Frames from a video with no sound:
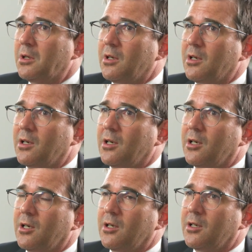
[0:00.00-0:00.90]

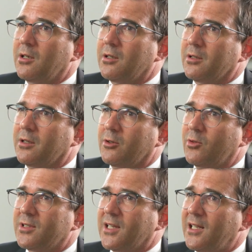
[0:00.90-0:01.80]

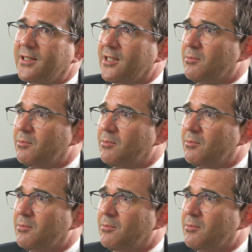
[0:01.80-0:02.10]
result in a